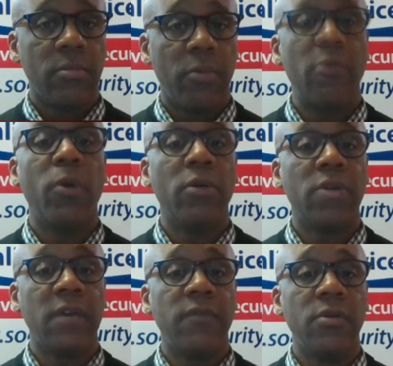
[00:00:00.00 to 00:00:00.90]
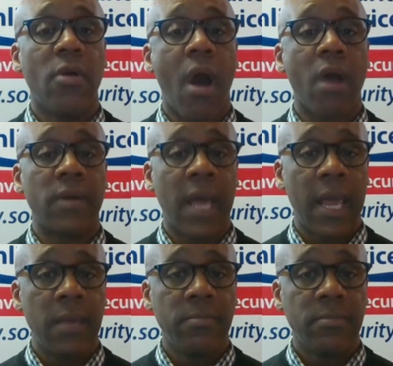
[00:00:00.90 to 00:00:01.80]
we will give you our
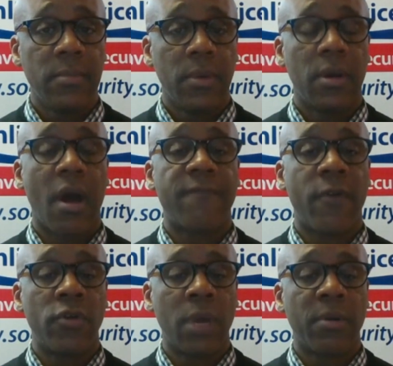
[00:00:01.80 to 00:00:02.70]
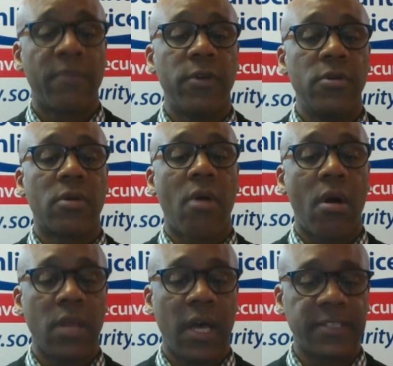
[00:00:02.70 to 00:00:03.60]
name and our phone number for you to
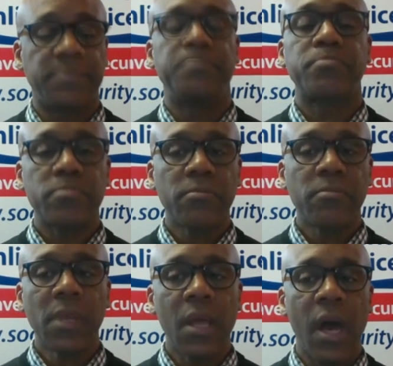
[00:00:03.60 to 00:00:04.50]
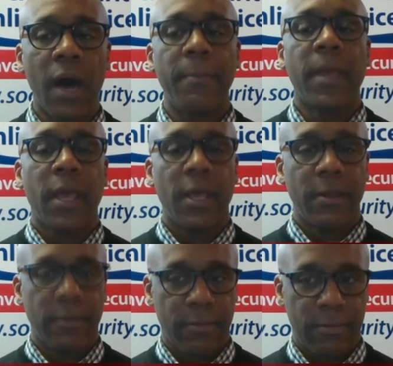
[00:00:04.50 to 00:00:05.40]
call us. Um,
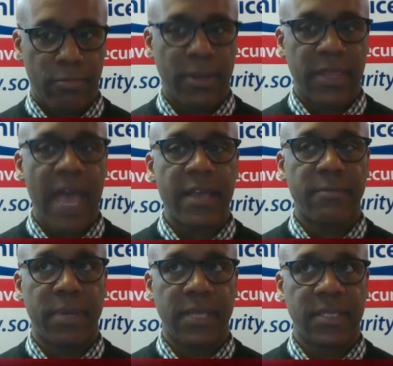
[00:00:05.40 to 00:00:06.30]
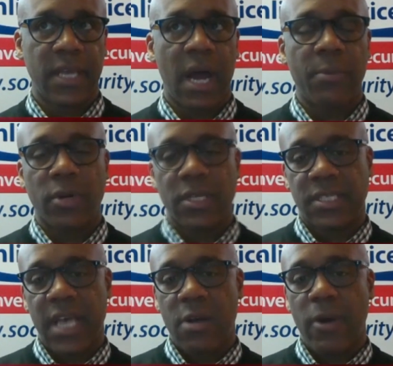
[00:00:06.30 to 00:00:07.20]
with that being said, I'm going to
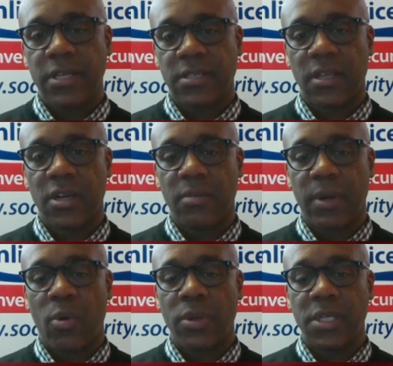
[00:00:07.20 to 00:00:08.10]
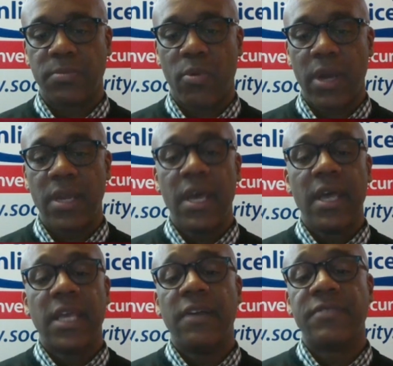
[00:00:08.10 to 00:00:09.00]
segue just a little bit on this point
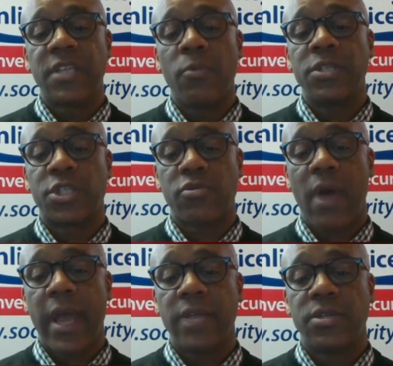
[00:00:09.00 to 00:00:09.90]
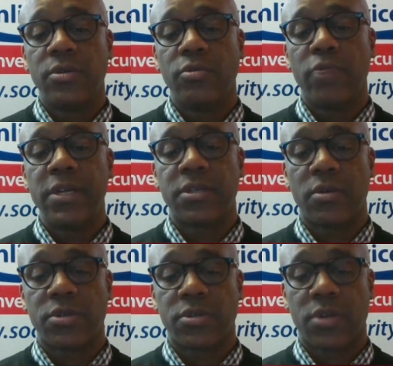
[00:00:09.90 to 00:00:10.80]
that if someone's trying to reach
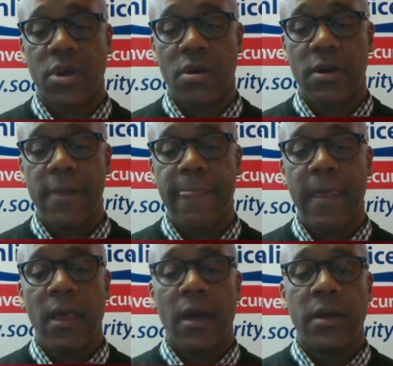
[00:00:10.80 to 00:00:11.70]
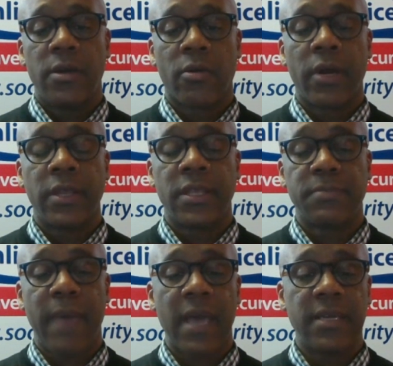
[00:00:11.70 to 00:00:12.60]
Social Security uh, during this
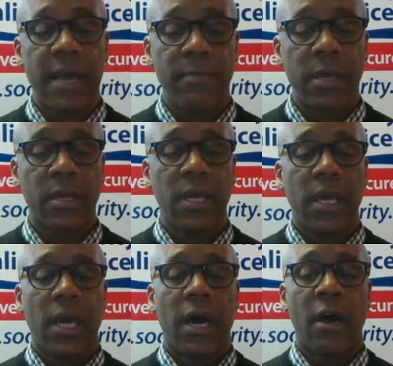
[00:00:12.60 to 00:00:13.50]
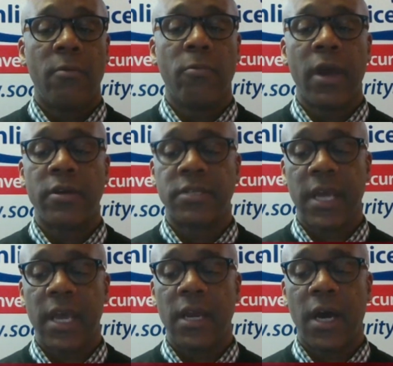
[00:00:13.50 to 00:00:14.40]
pandemic, um, we
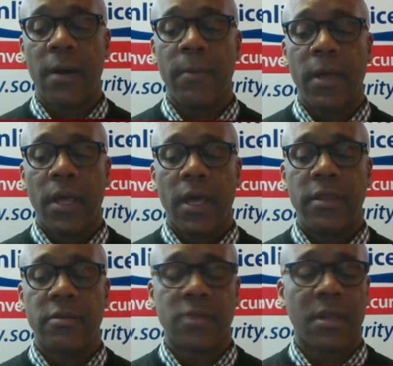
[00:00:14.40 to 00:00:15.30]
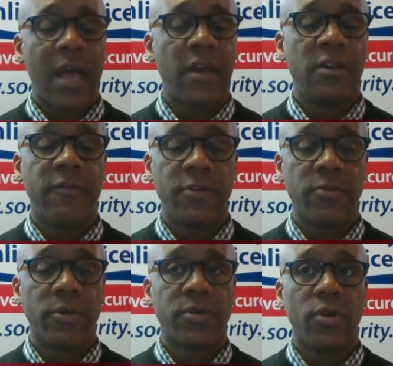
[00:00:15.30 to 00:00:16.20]
understand um, there's a lot of
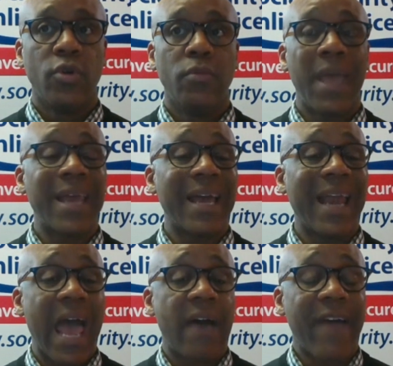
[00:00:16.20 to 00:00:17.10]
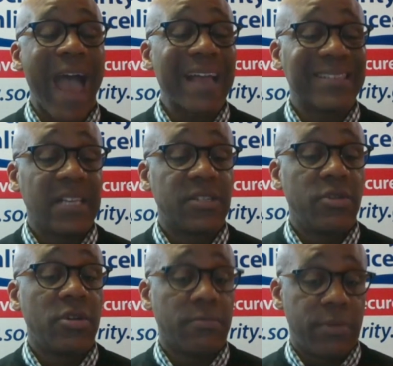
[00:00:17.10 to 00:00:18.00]
individuals who may not have access to
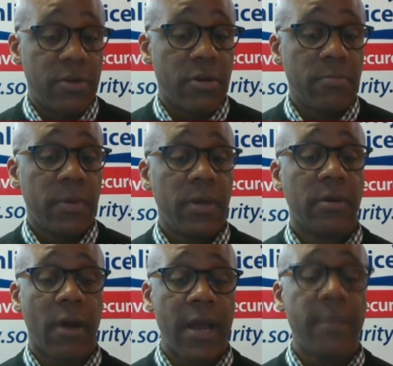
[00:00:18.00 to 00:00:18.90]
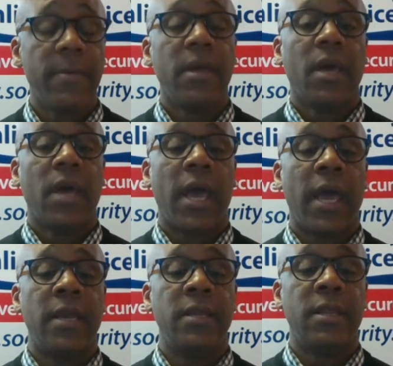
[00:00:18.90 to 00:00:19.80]
the computer, right?
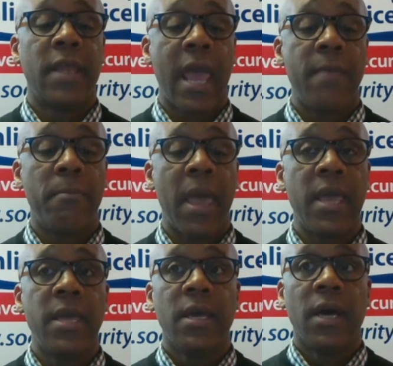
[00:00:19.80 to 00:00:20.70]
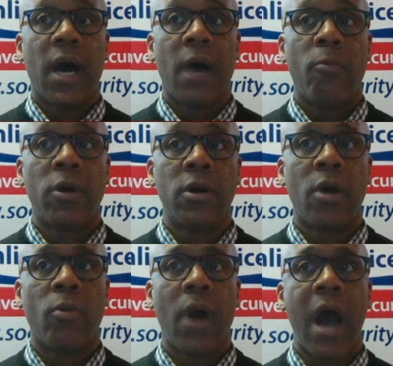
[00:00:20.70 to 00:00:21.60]
And they may uh, want to know,
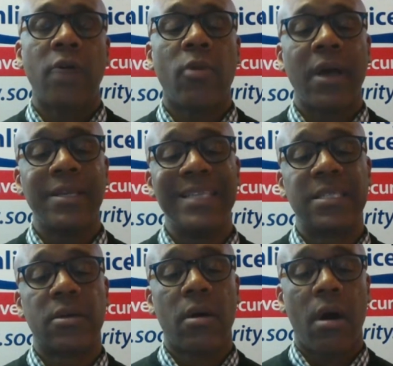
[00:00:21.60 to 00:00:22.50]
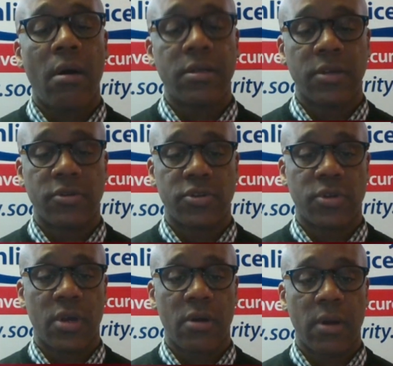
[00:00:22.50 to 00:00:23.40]
well, how do I at least call Social
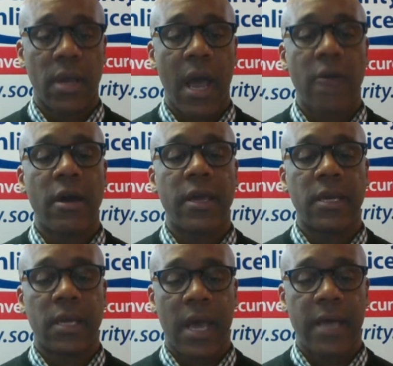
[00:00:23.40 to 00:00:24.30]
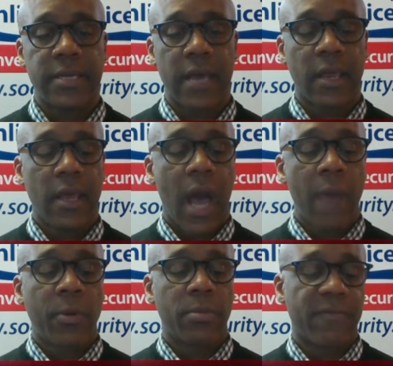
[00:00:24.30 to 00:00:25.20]
Security? How do I get in contact? I'm
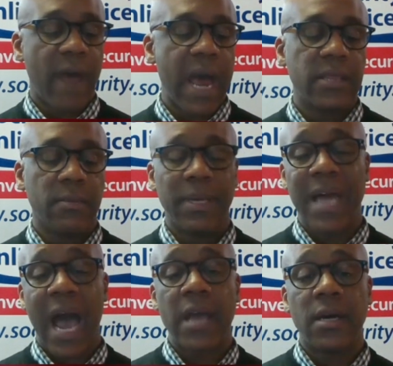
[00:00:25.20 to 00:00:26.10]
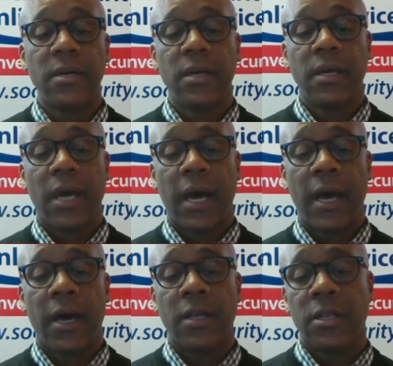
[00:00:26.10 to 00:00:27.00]
going to provide the Medina
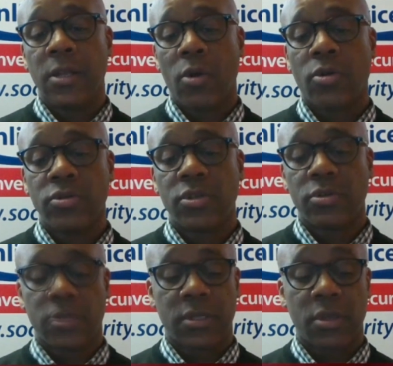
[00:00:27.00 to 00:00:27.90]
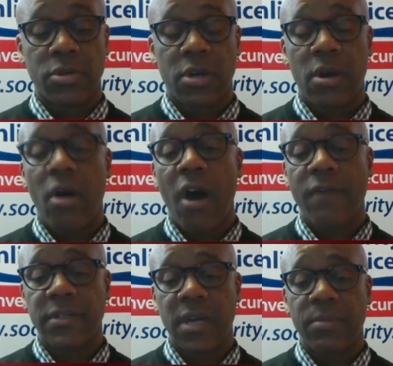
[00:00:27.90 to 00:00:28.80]
uh, local so Social Security
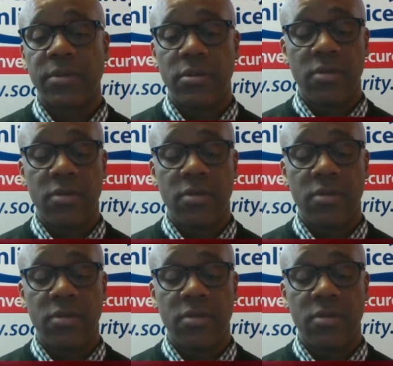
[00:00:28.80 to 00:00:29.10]
office number so you